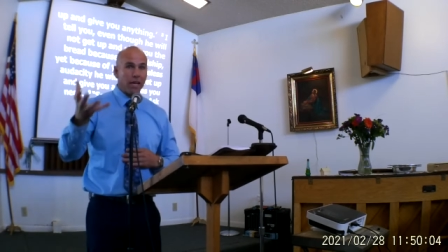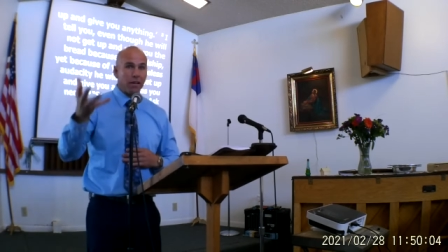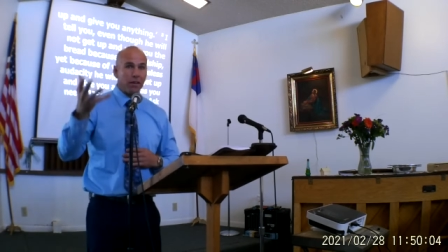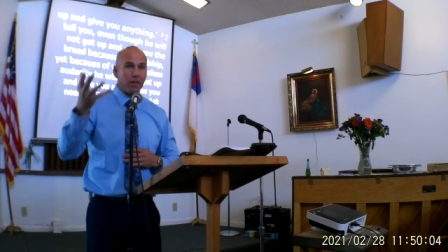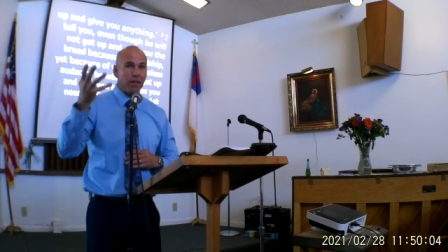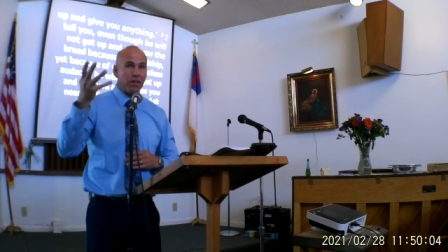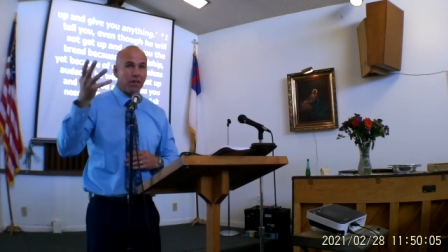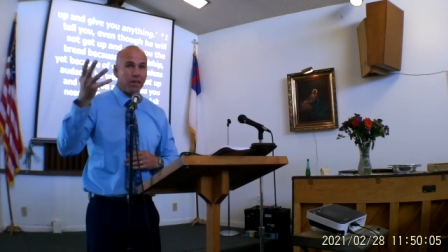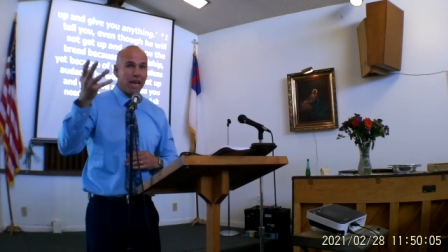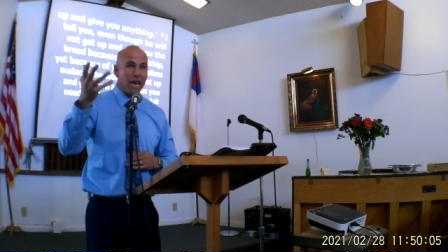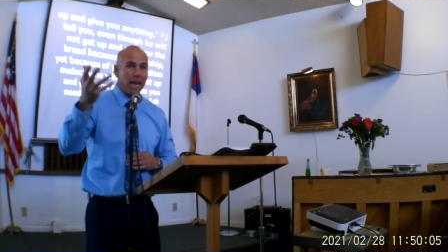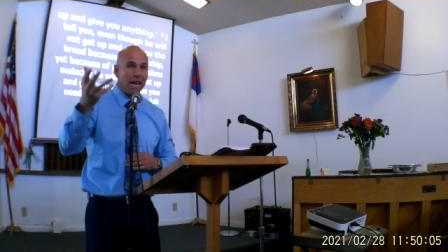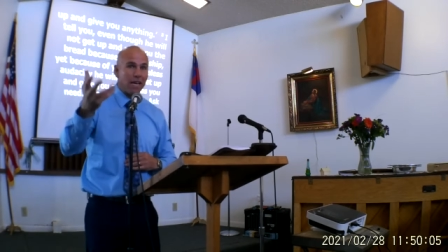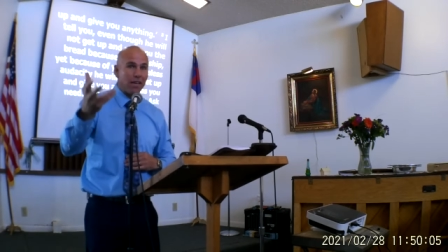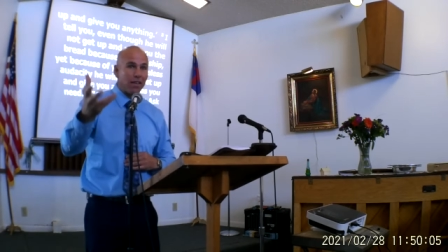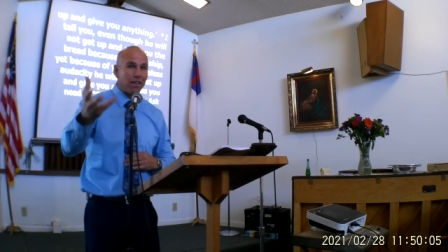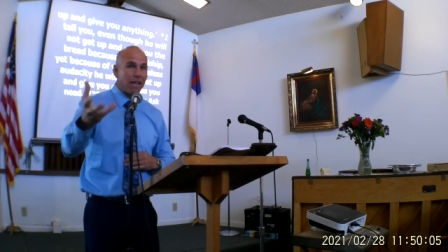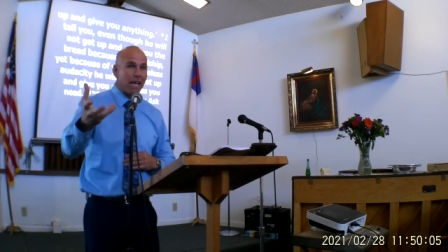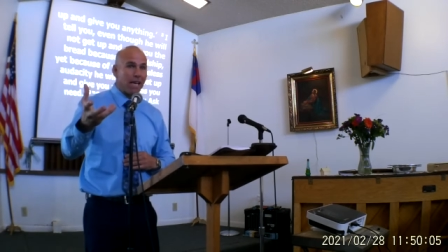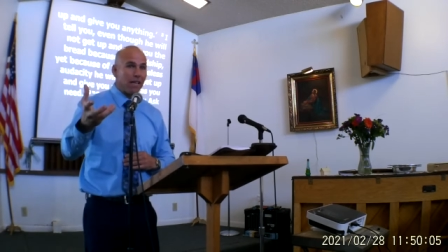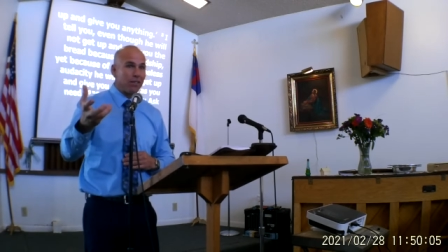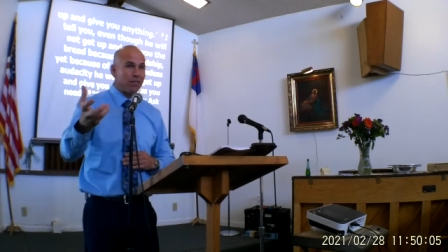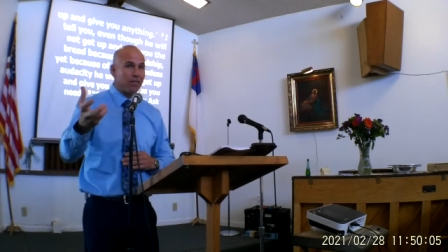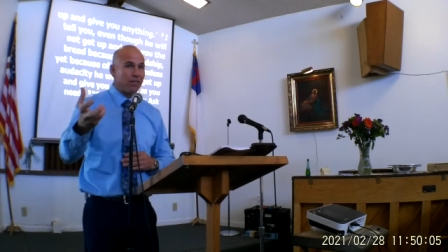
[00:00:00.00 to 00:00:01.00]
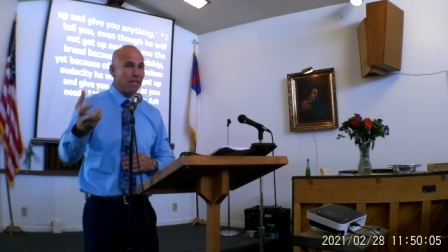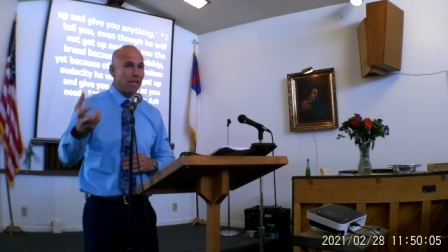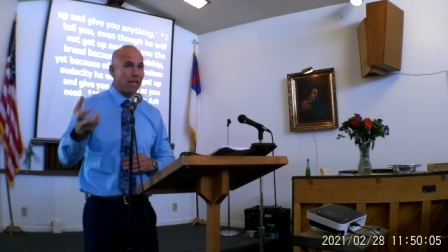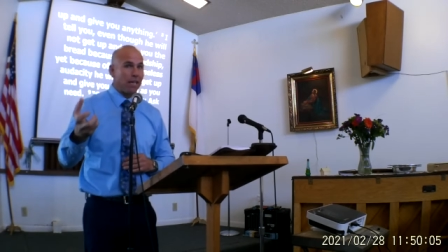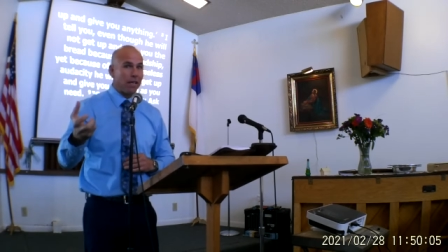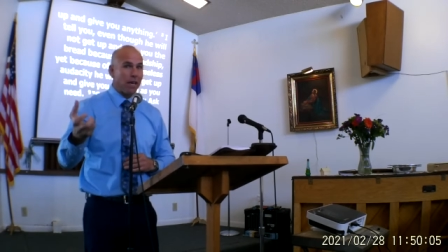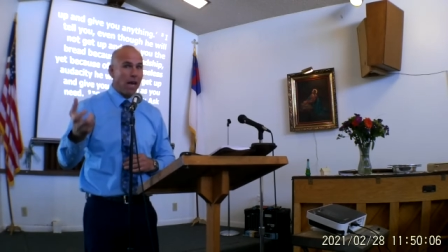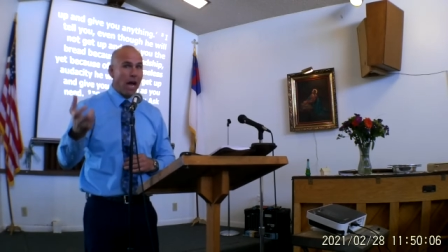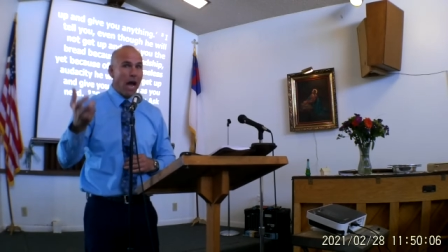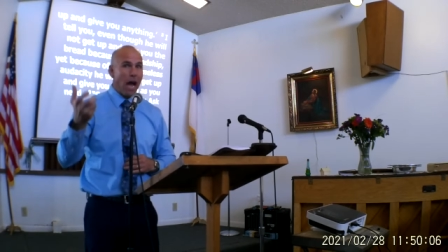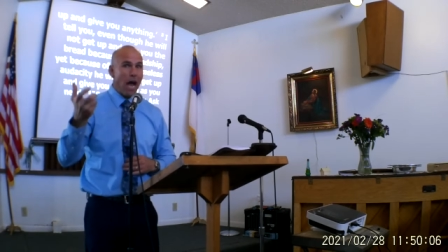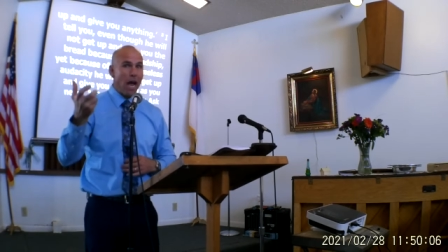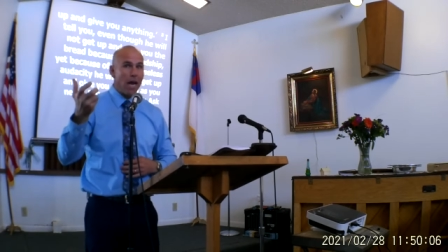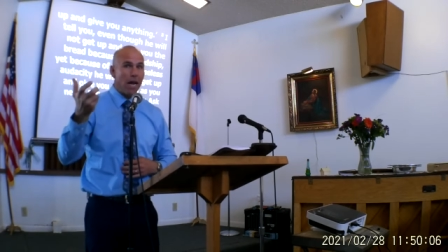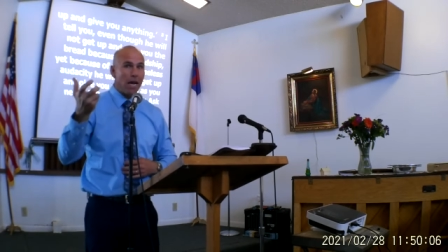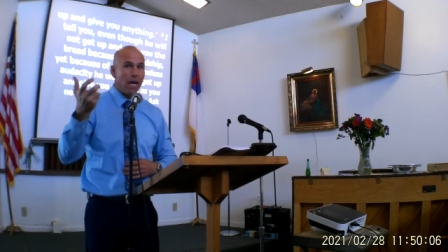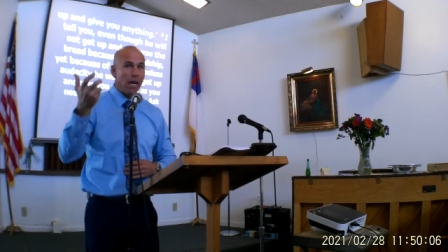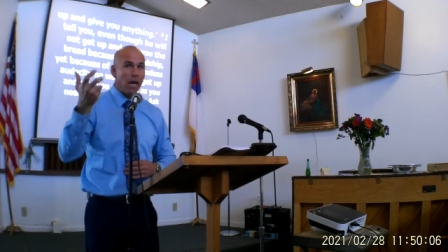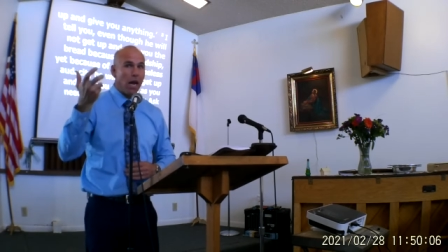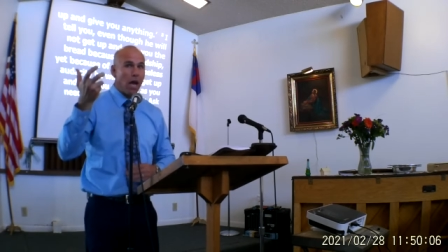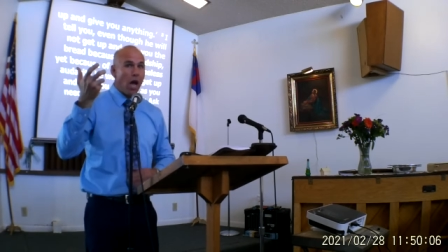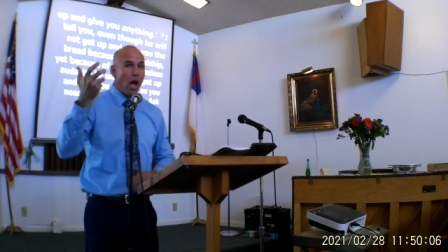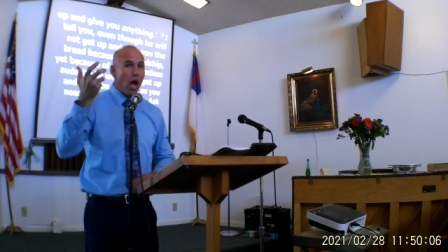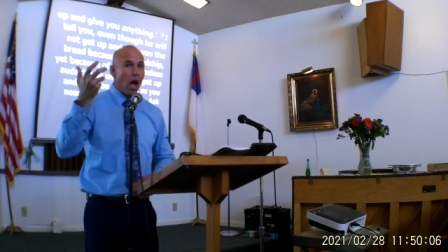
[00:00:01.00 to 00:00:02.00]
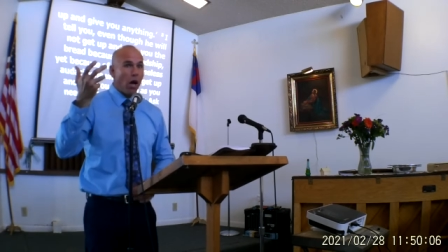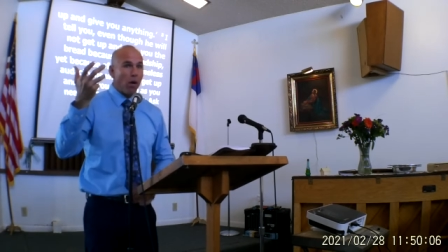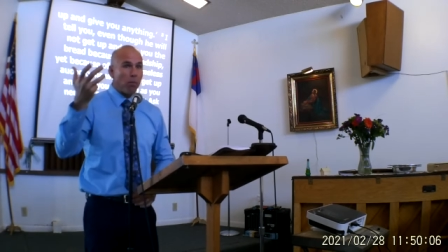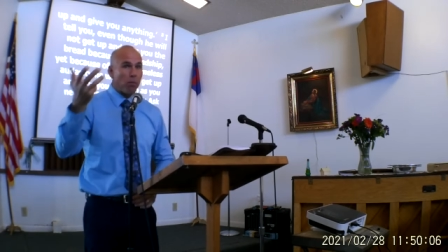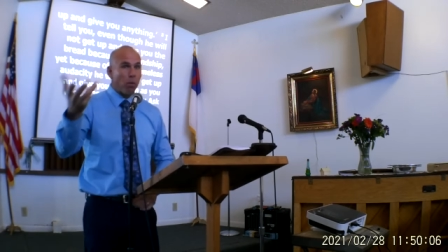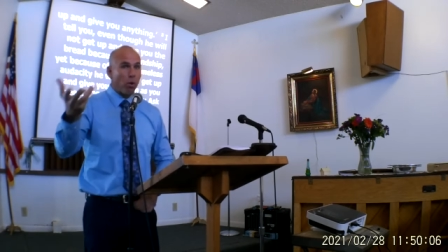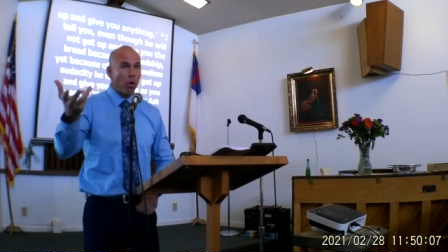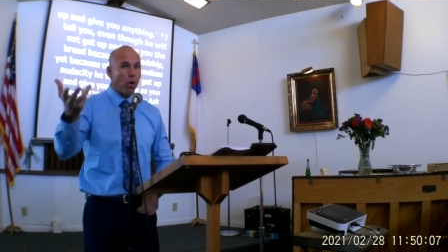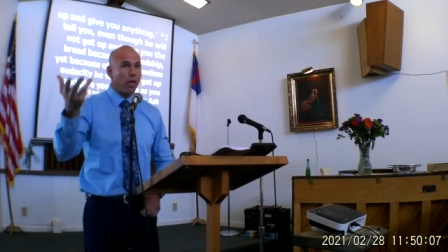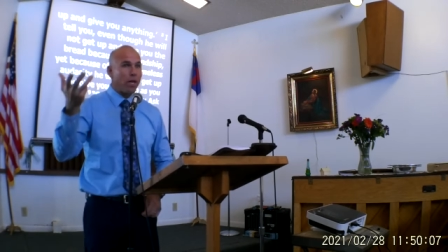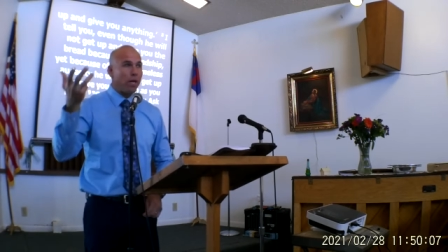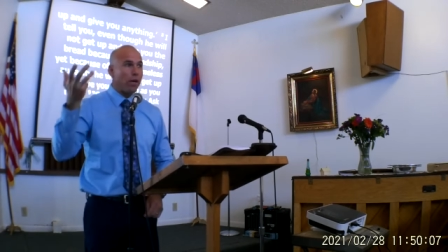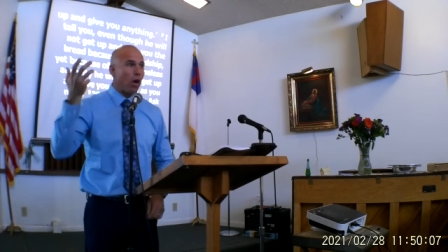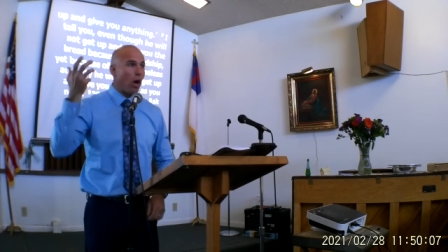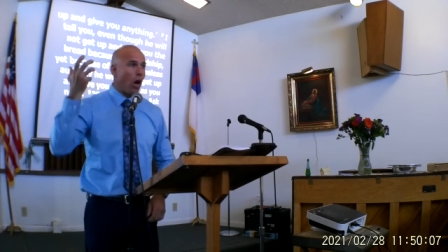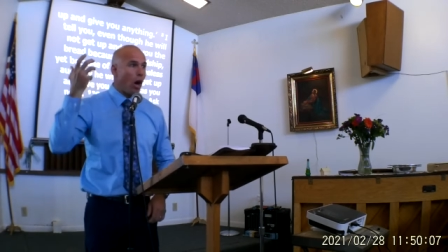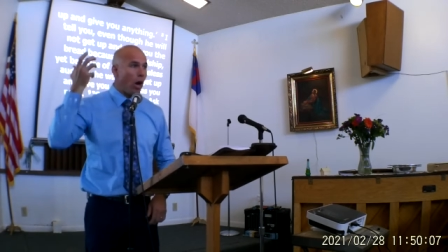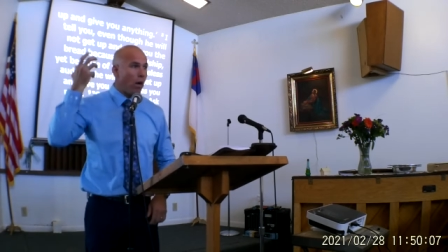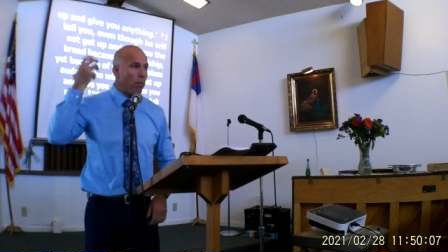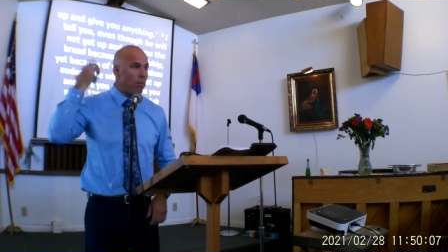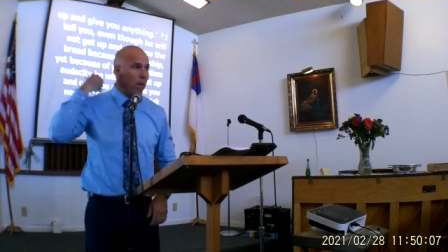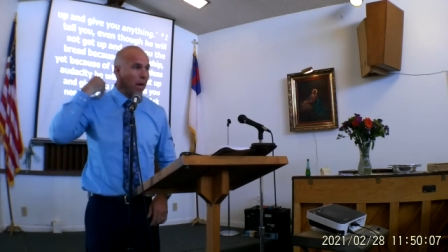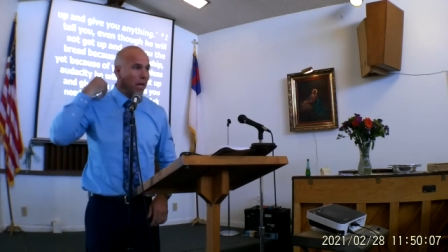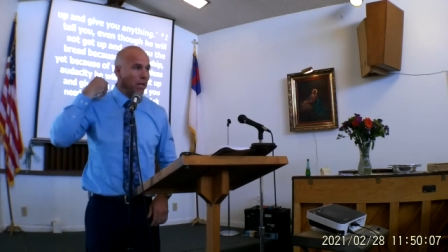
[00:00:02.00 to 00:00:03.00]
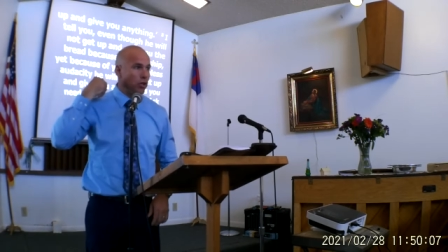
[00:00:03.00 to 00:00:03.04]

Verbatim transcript: to take that sin. I put it on my